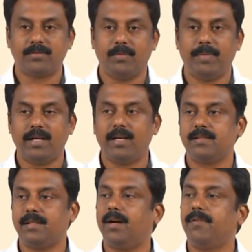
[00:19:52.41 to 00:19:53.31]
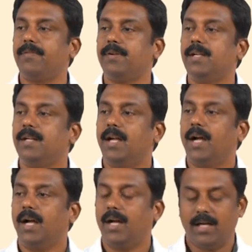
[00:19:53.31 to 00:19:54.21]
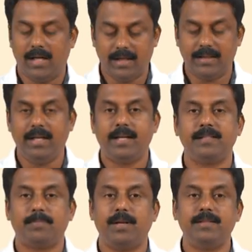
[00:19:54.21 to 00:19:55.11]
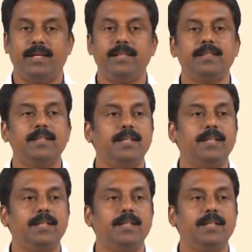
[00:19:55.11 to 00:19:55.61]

So, because of uh, the increased pulsing